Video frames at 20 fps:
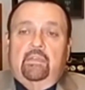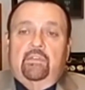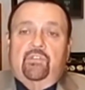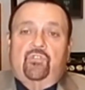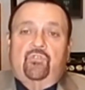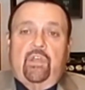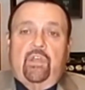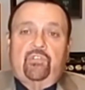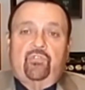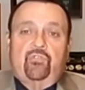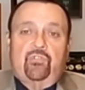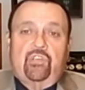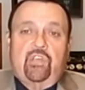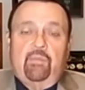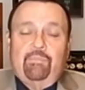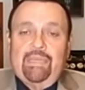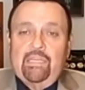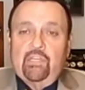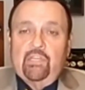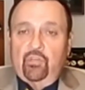
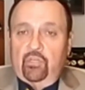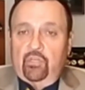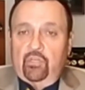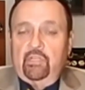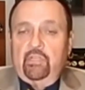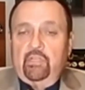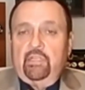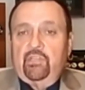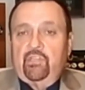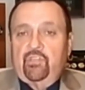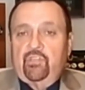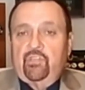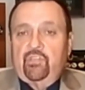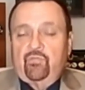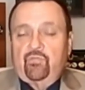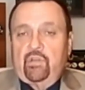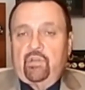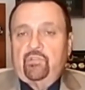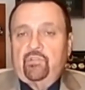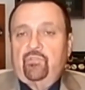Stressors can be good and
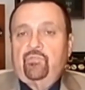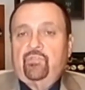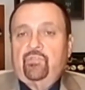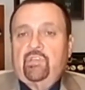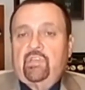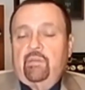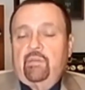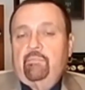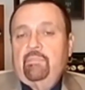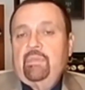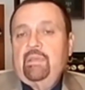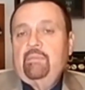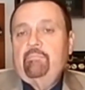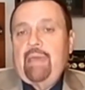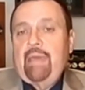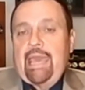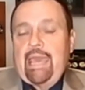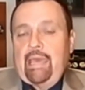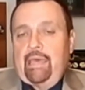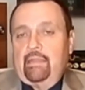stressors can be
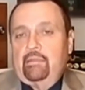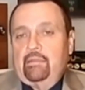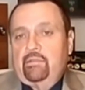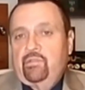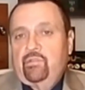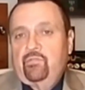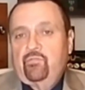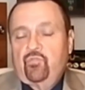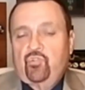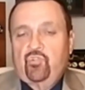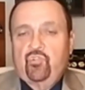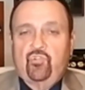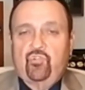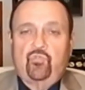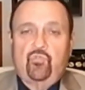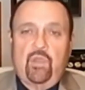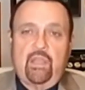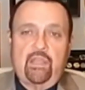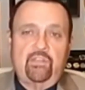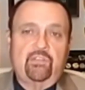bad.
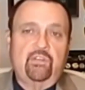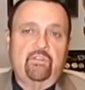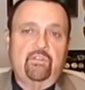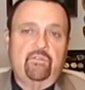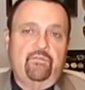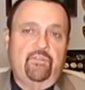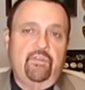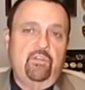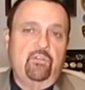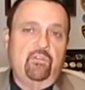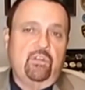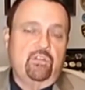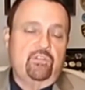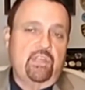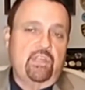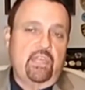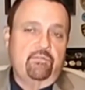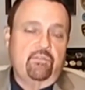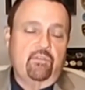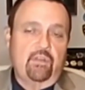Stress and fear can
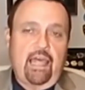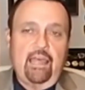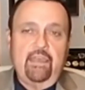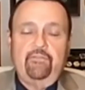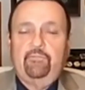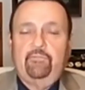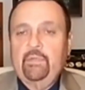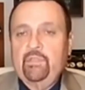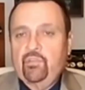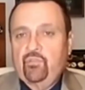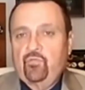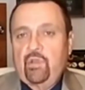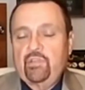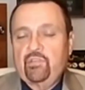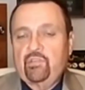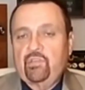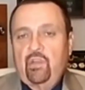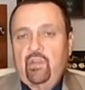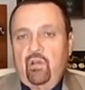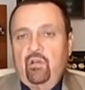save your life, but
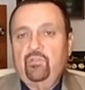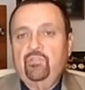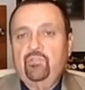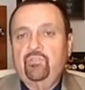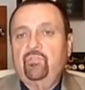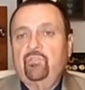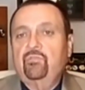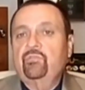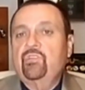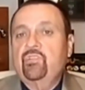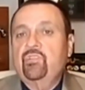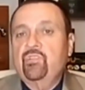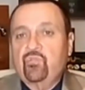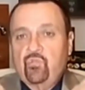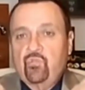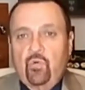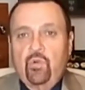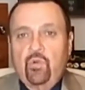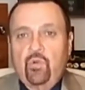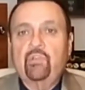stress can also
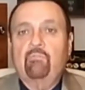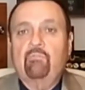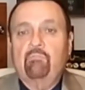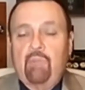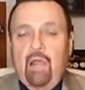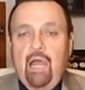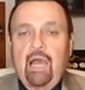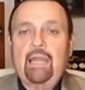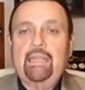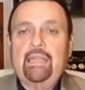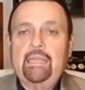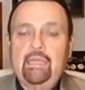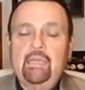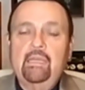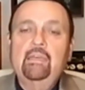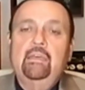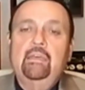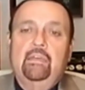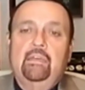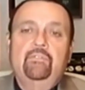destroy your body
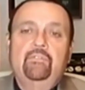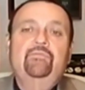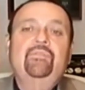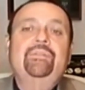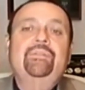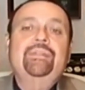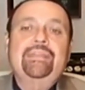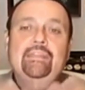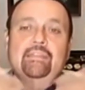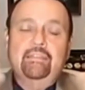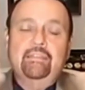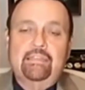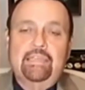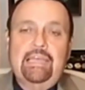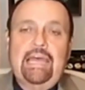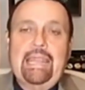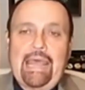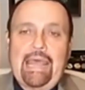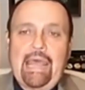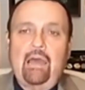from the
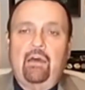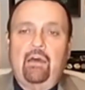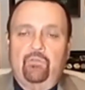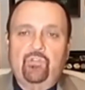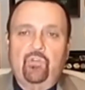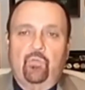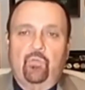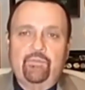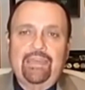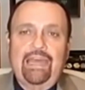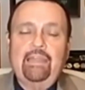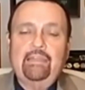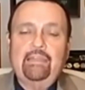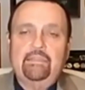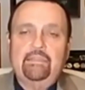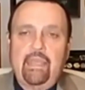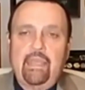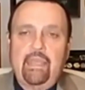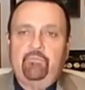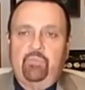inside out. So we've
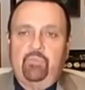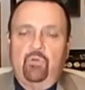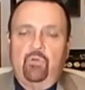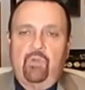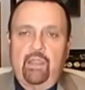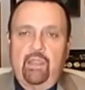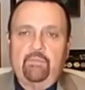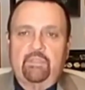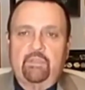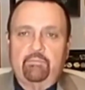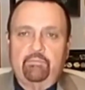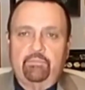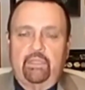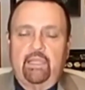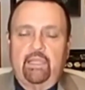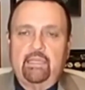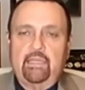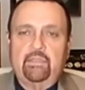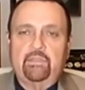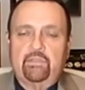got to have
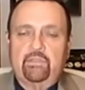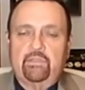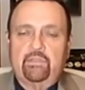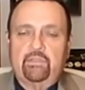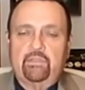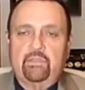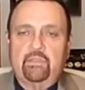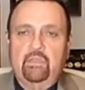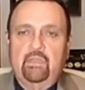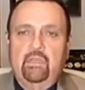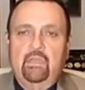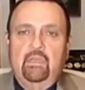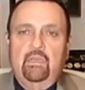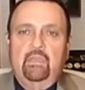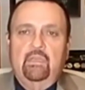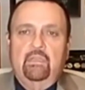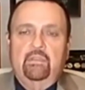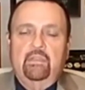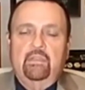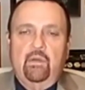programs in place
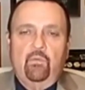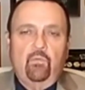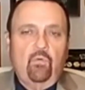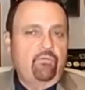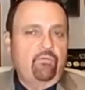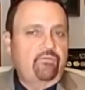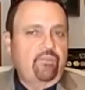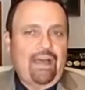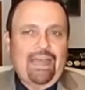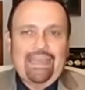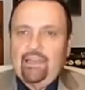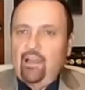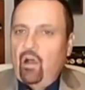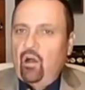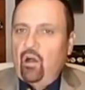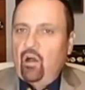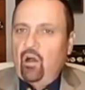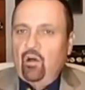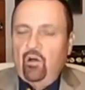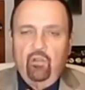that will fight
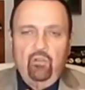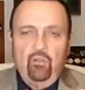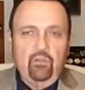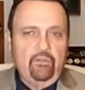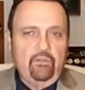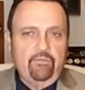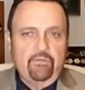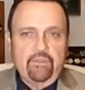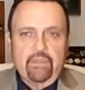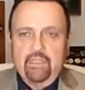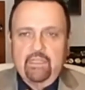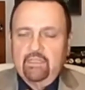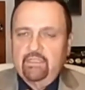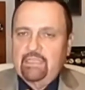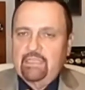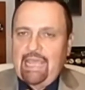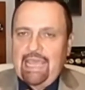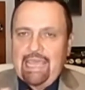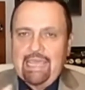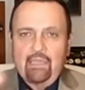all of these
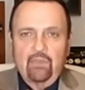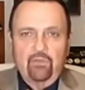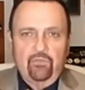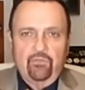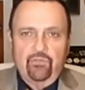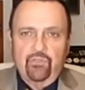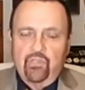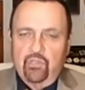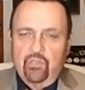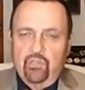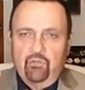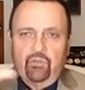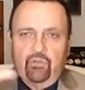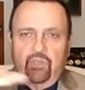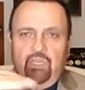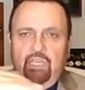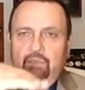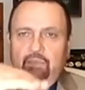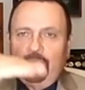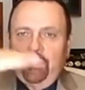angles, you know,
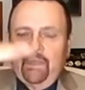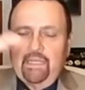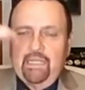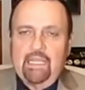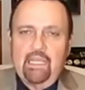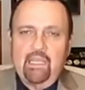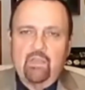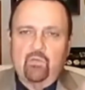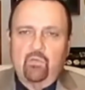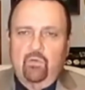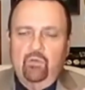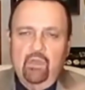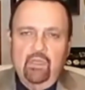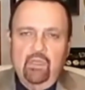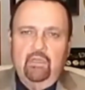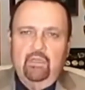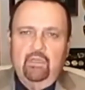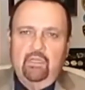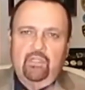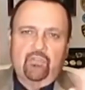keep it equal.
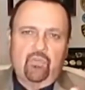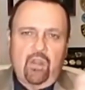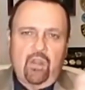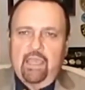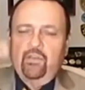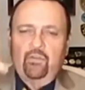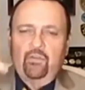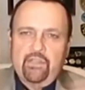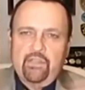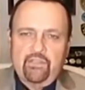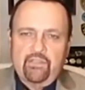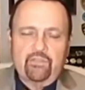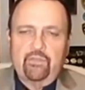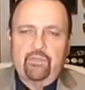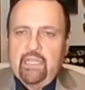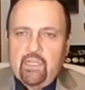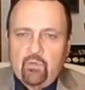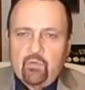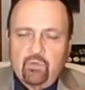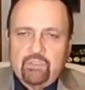A triangle
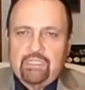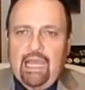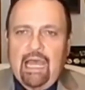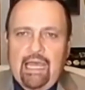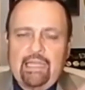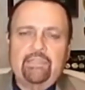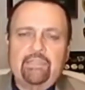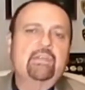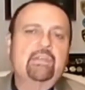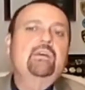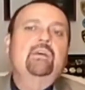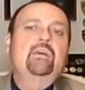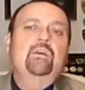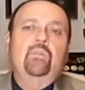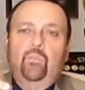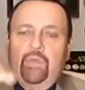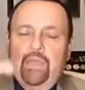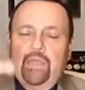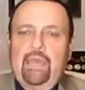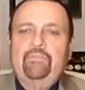has three equal
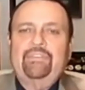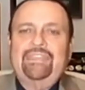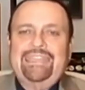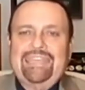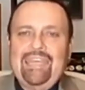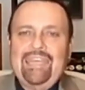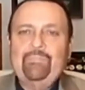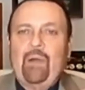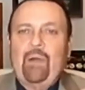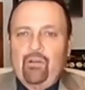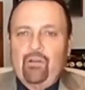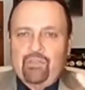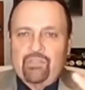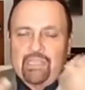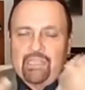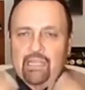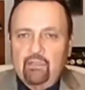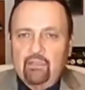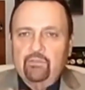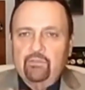sides. We have to
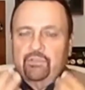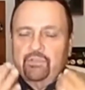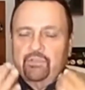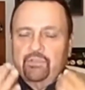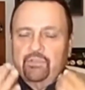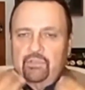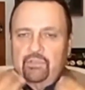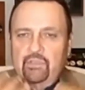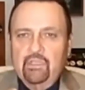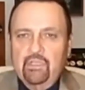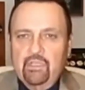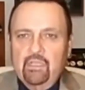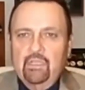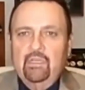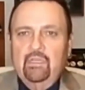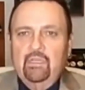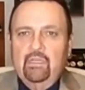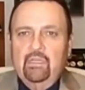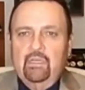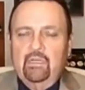keep
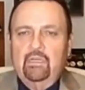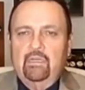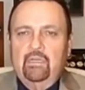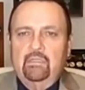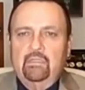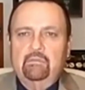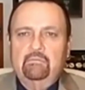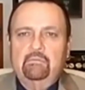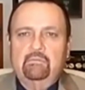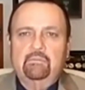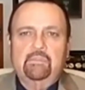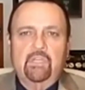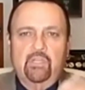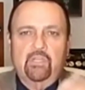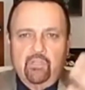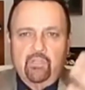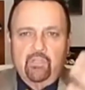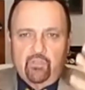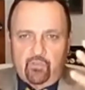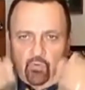ourselves
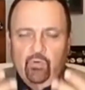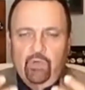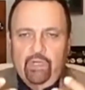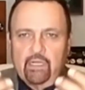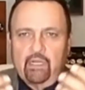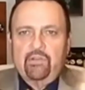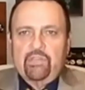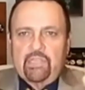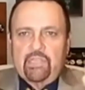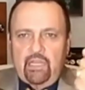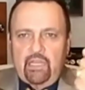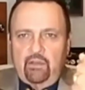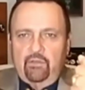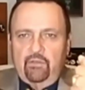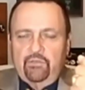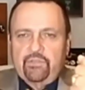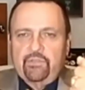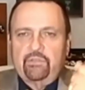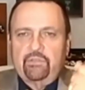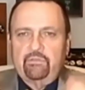congruent,
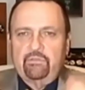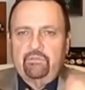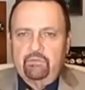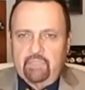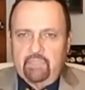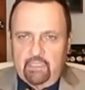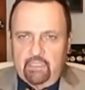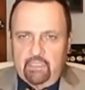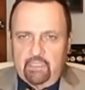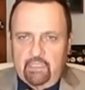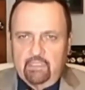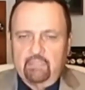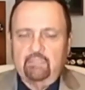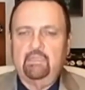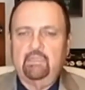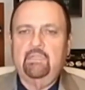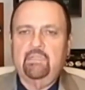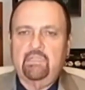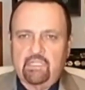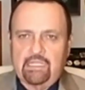ourselves
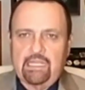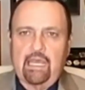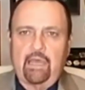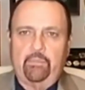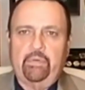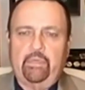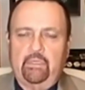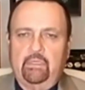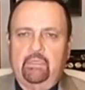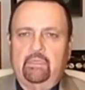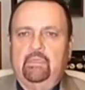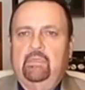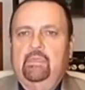in step.